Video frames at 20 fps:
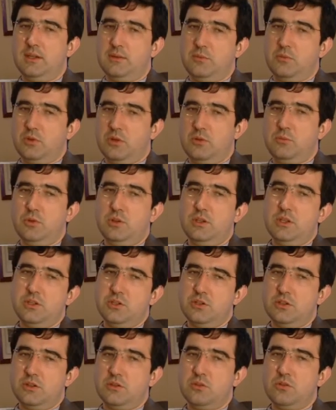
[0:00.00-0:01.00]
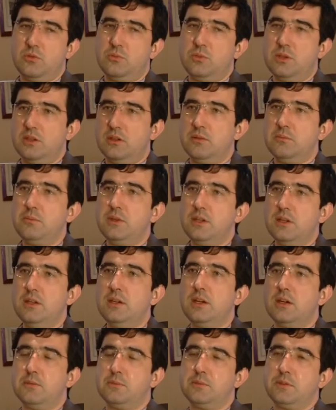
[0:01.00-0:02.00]
more and more dangerous to make big
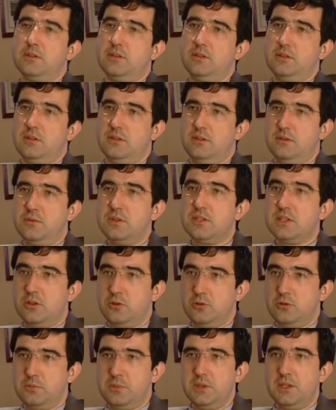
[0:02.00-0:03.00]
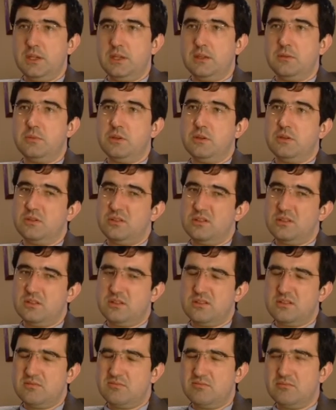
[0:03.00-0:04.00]
gaps without playing, because
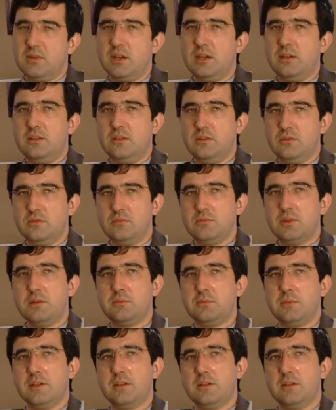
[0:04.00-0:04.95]
it's, I know by